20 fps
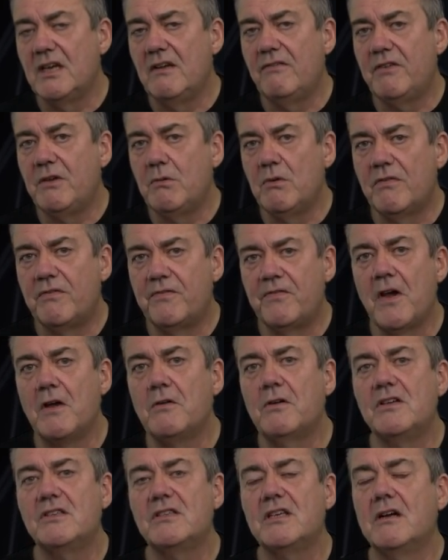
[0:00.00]
if you were
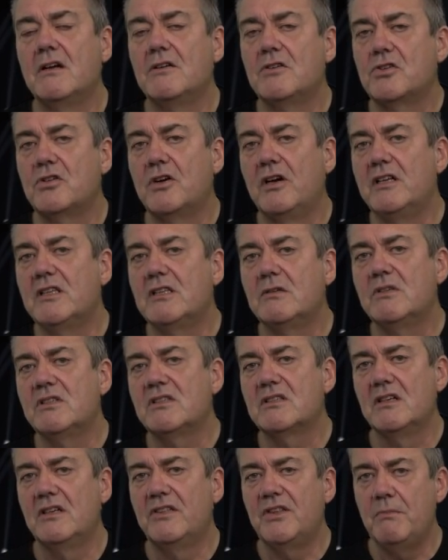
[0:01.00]
focusing on trying to
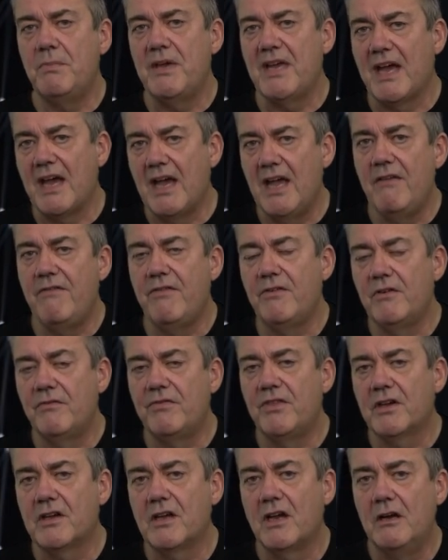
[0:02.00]
assert the behaviour
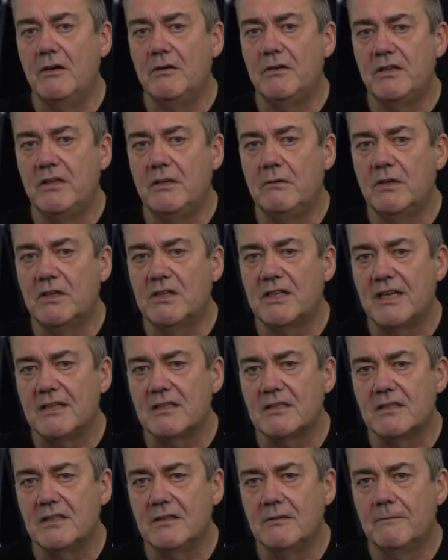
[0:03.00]
of the code that you were
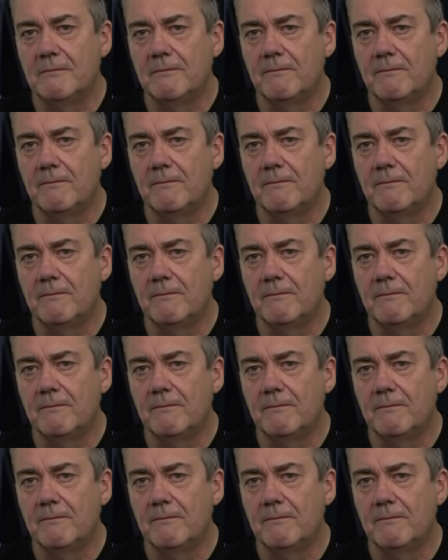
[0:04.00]
testing.